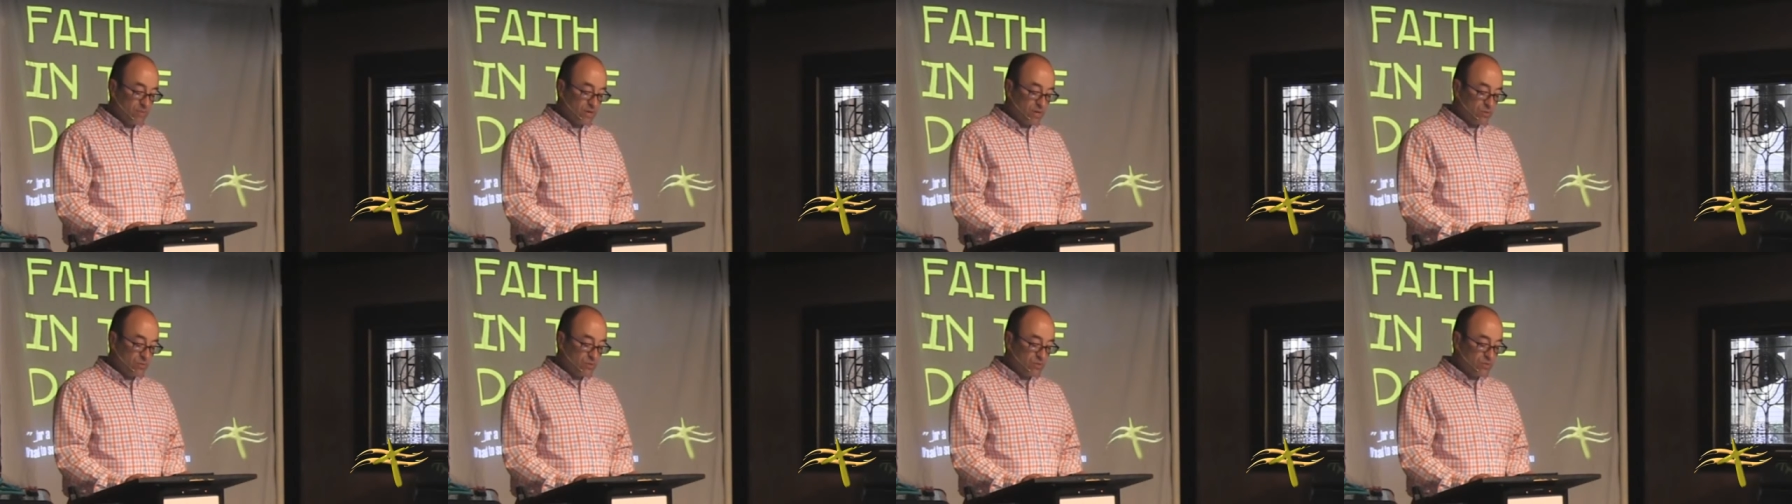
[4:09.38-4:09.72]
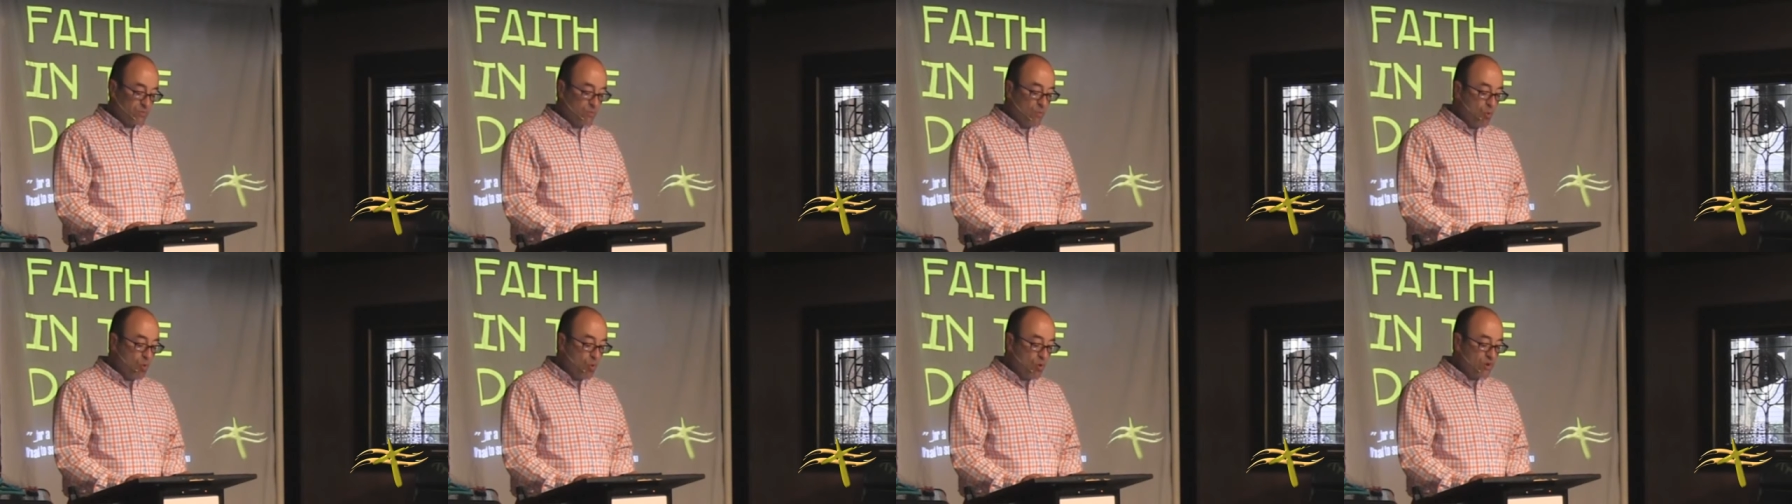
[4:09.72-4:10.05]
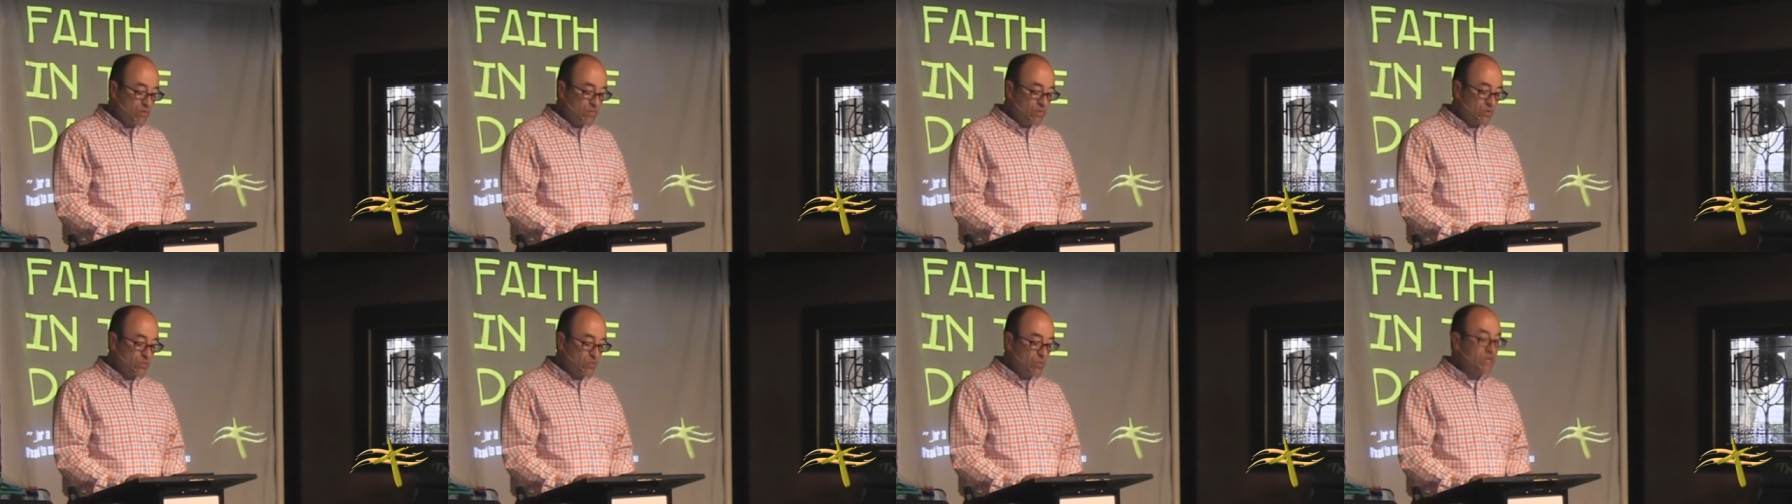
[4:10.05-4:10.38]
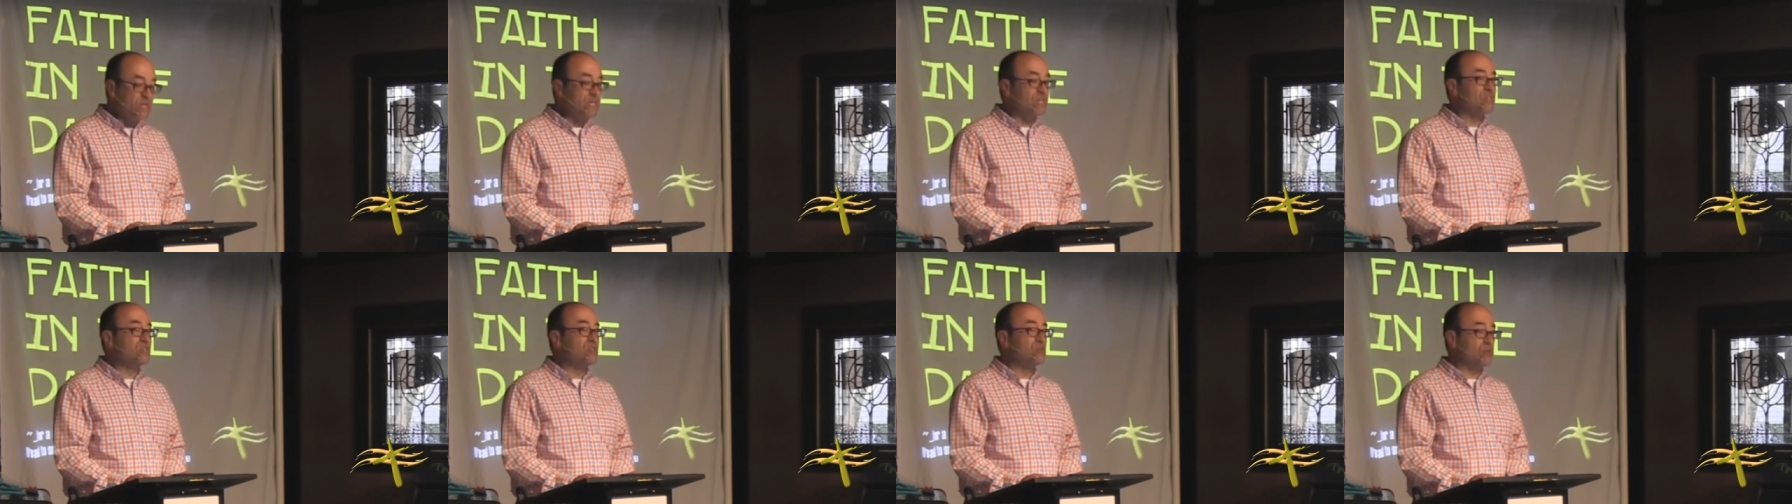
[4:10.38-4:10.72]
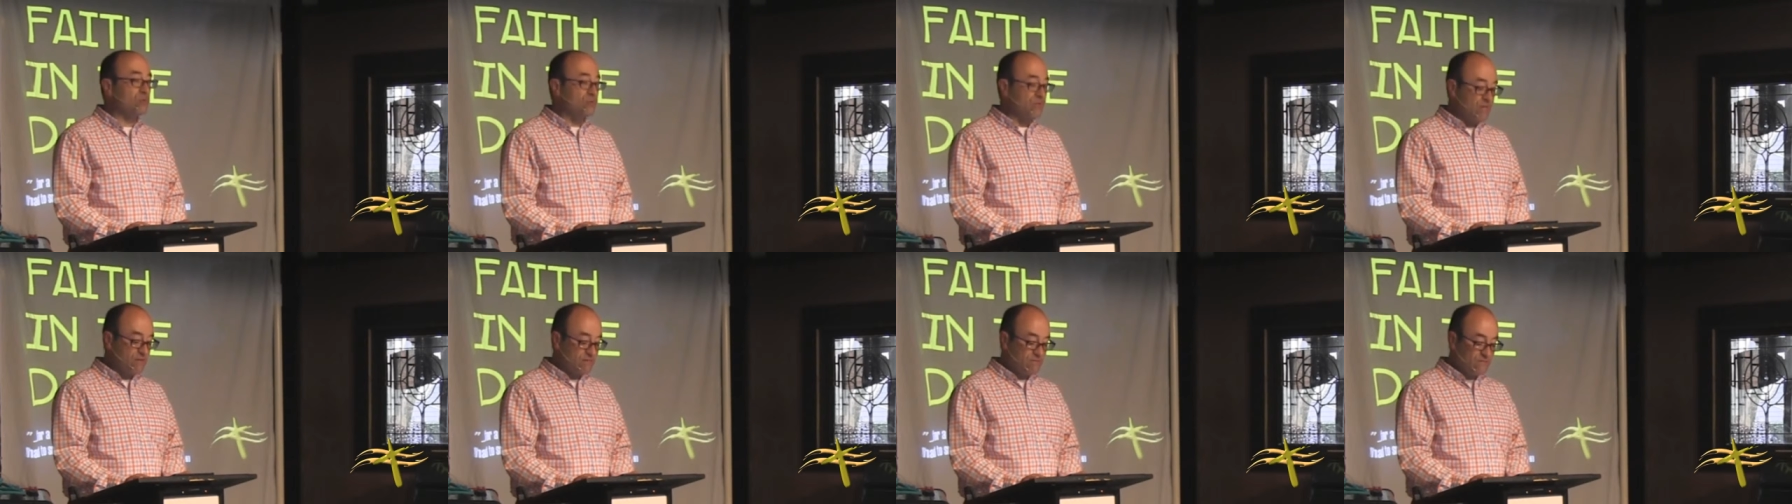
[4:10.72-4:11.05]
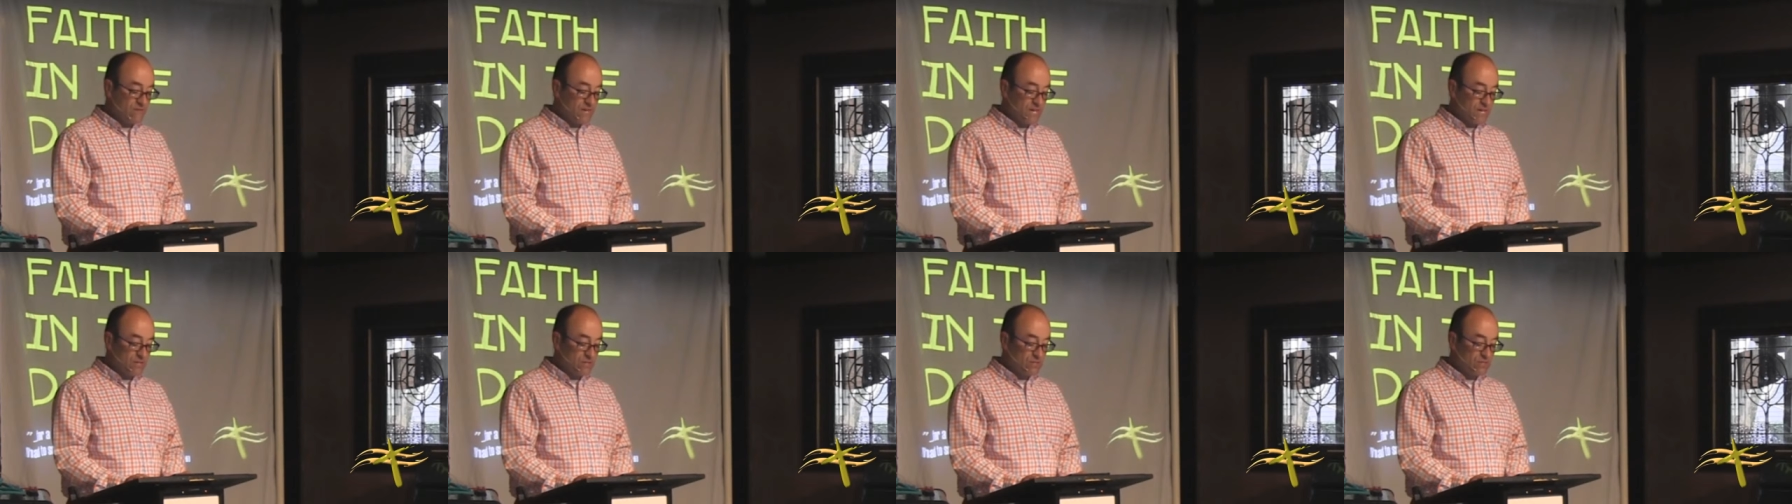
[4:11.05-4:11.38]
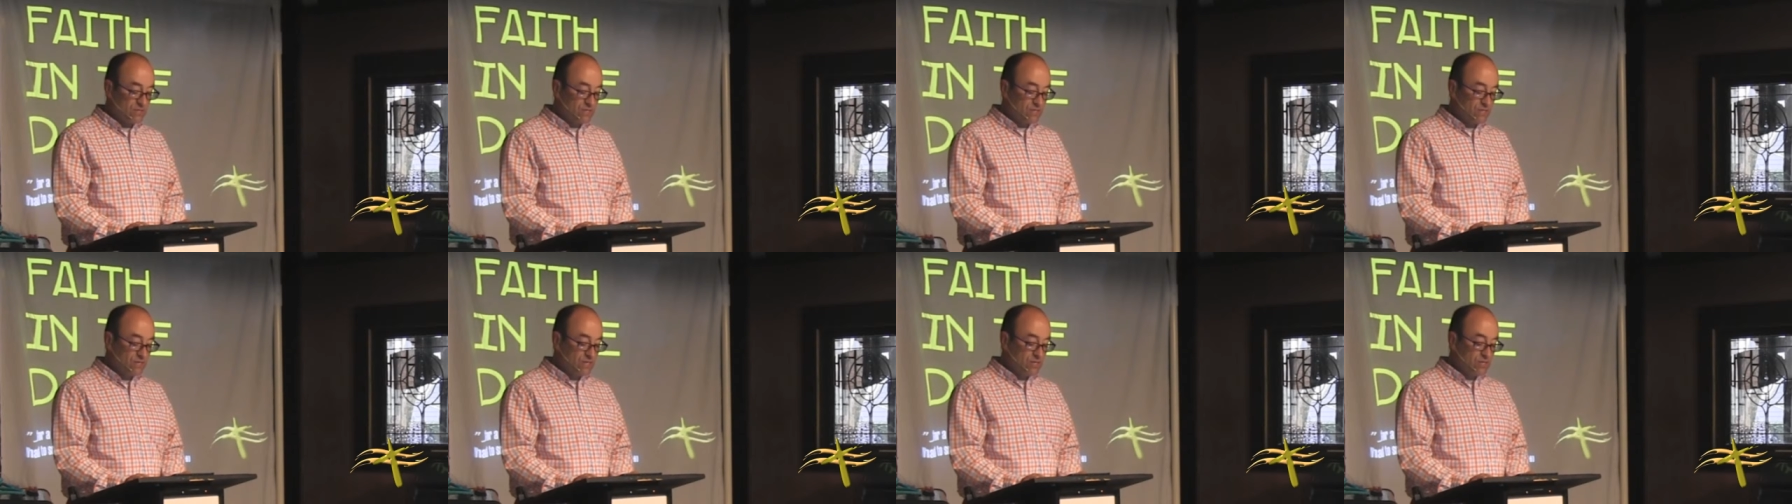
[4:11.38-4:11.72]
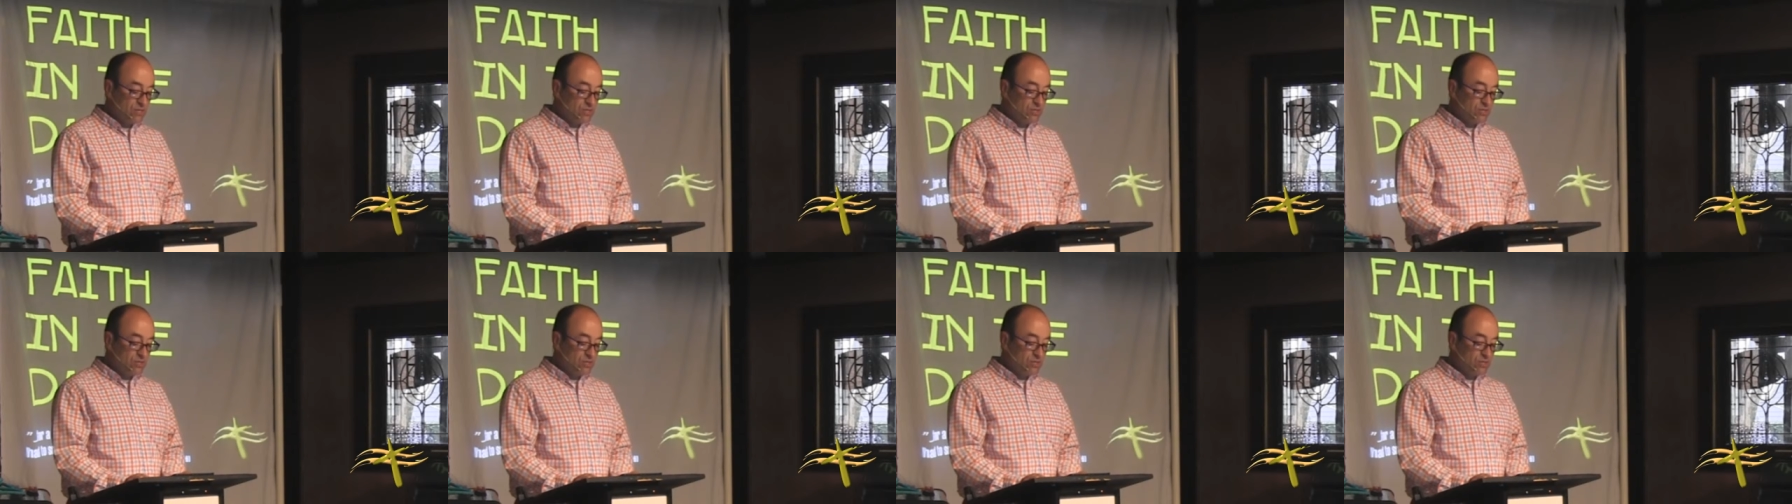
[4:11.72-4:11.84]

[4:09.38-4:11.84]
but it was more than ridicule they faced.